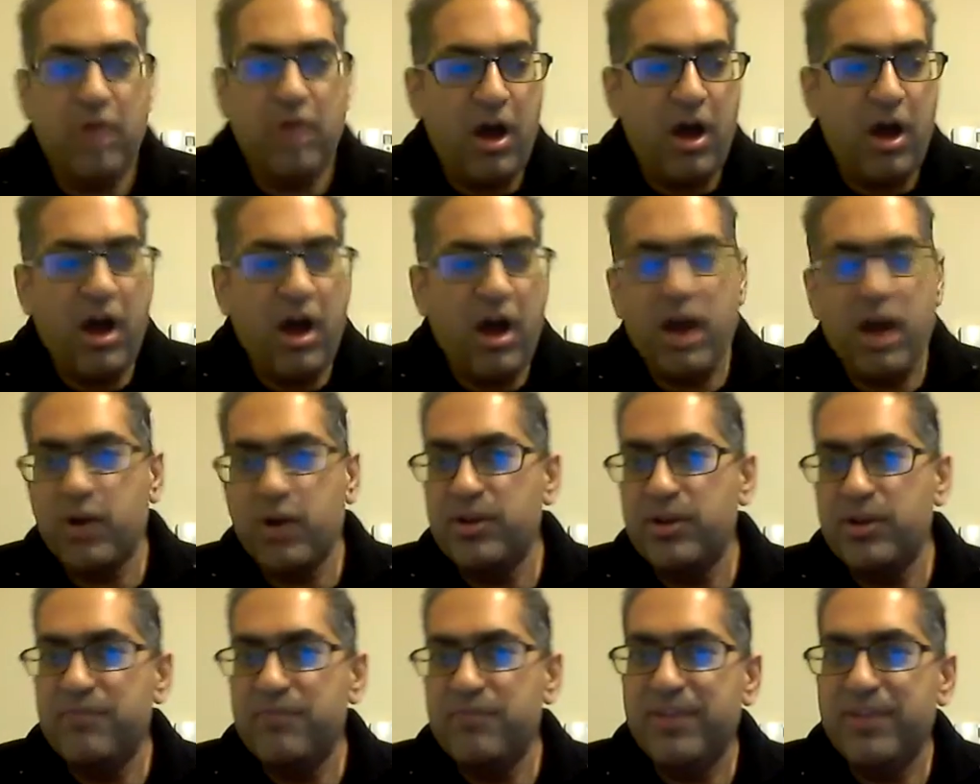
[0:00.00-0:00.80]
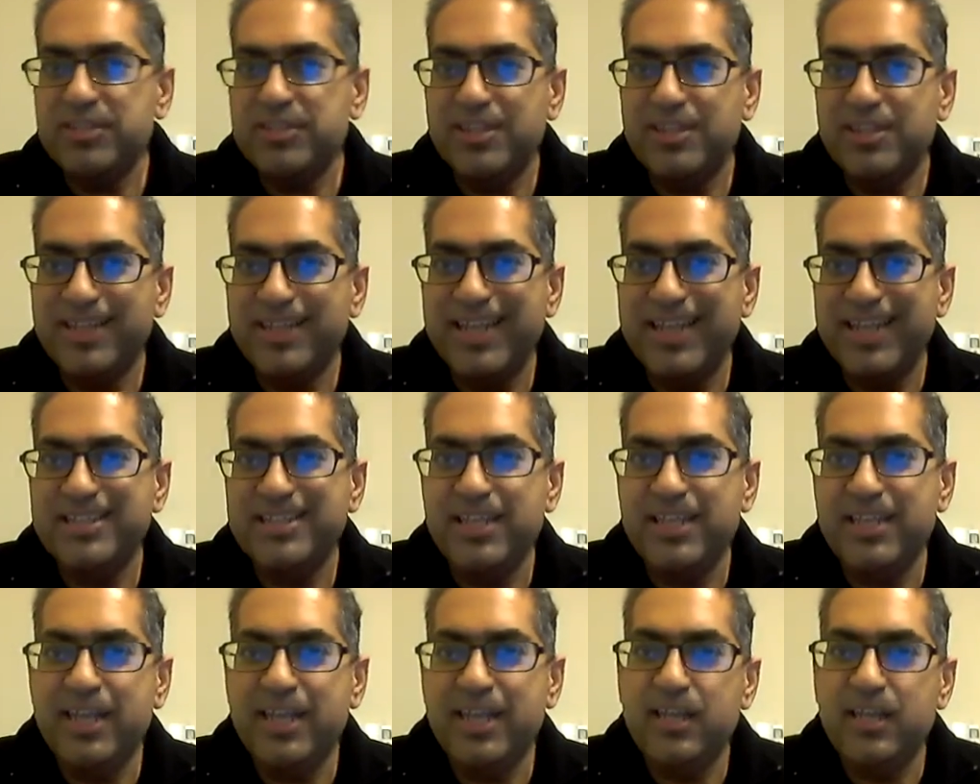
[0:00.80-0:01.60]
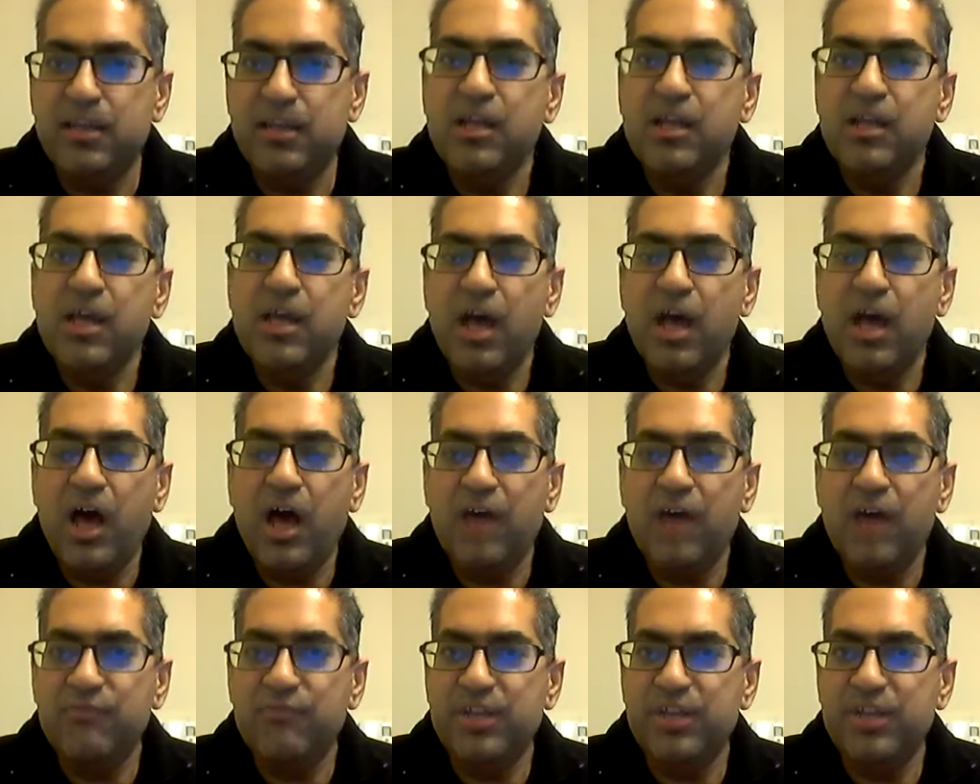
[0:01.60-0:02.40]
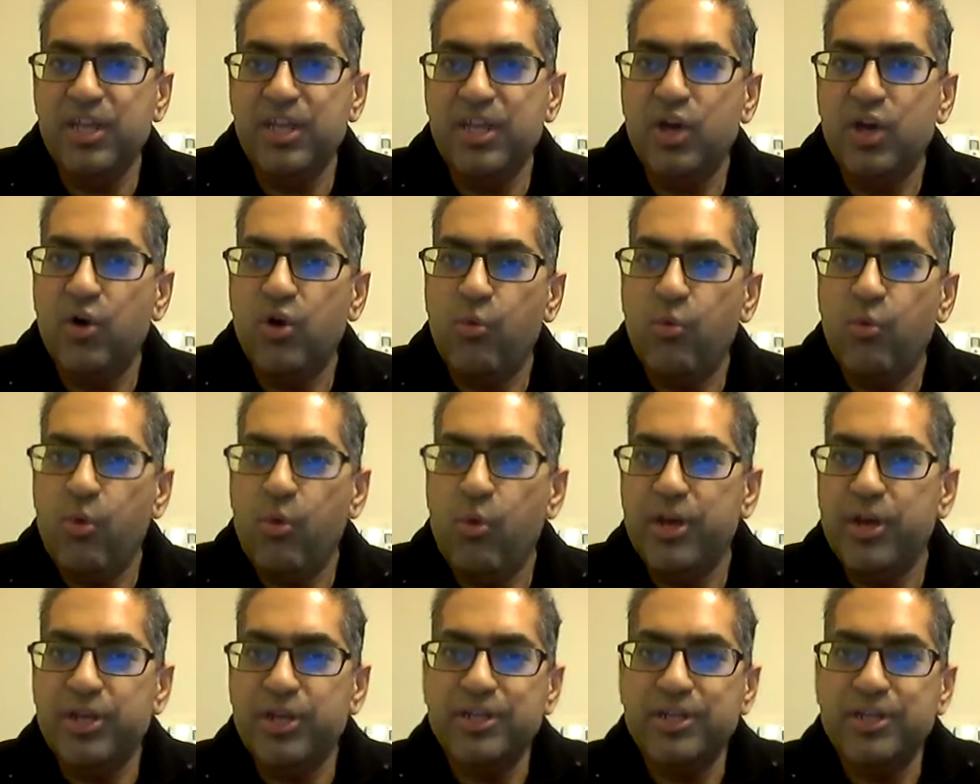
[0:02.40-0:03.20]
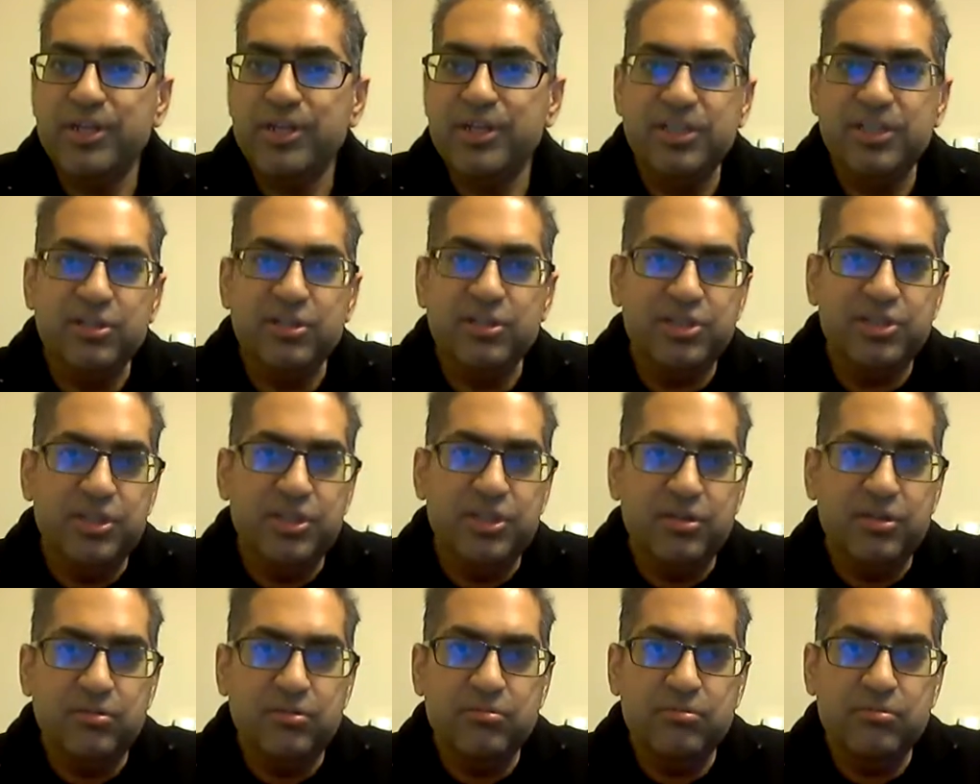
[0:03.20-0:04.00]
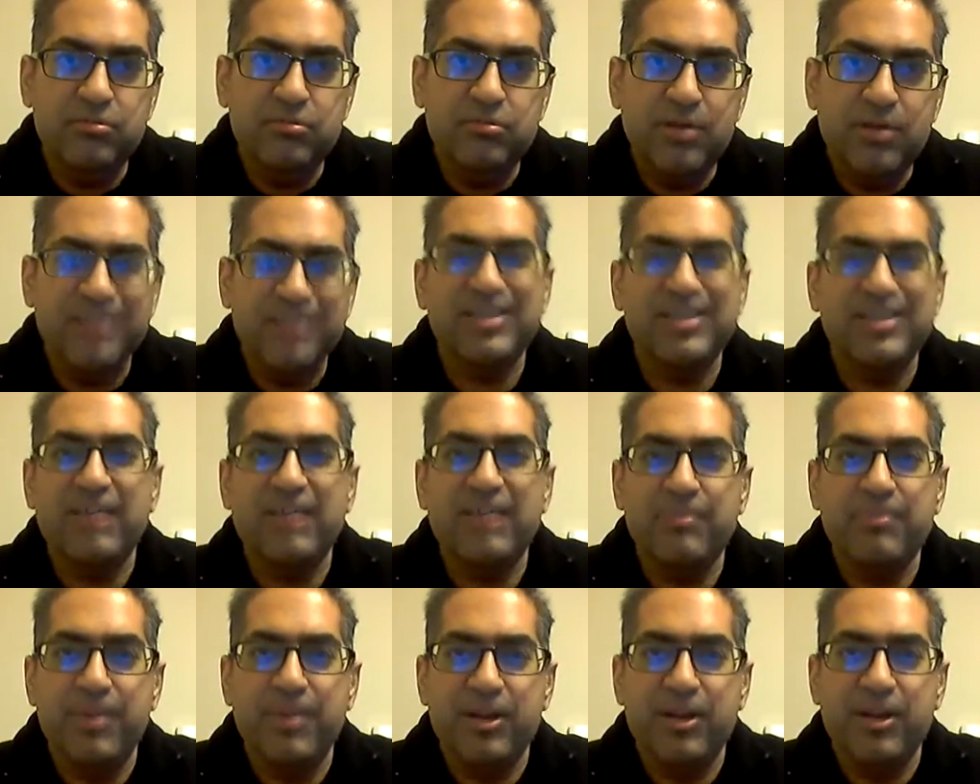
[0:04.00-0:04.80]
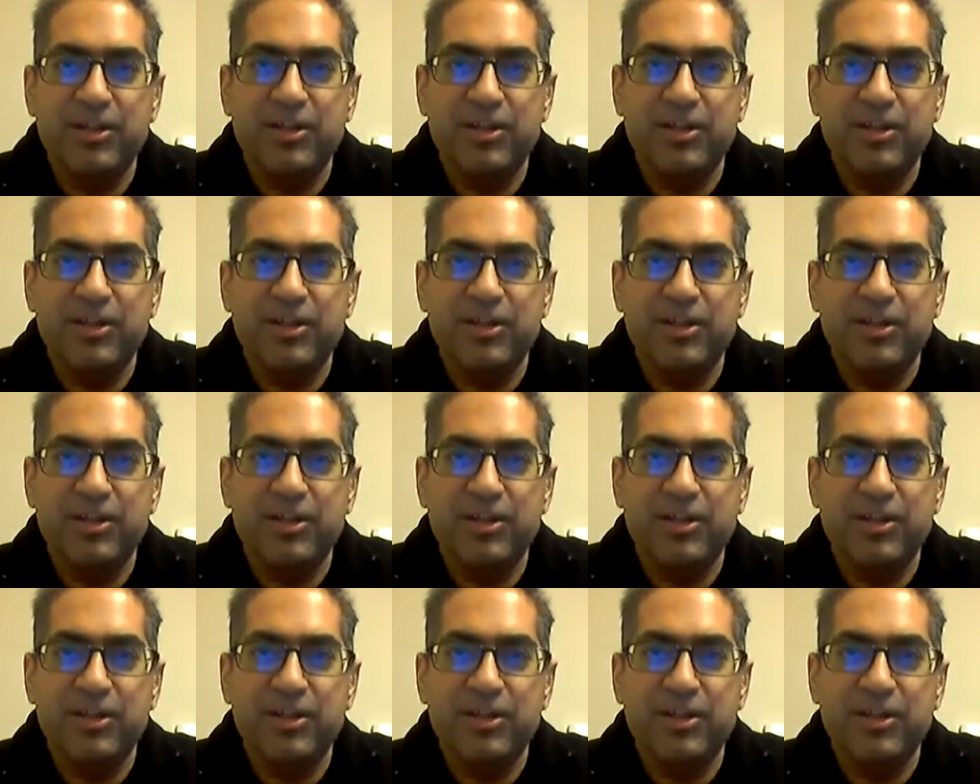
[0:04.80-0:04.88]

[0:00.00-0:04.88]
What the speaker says: are going to invest in LinkedIn video, what are you going to still do aside from that?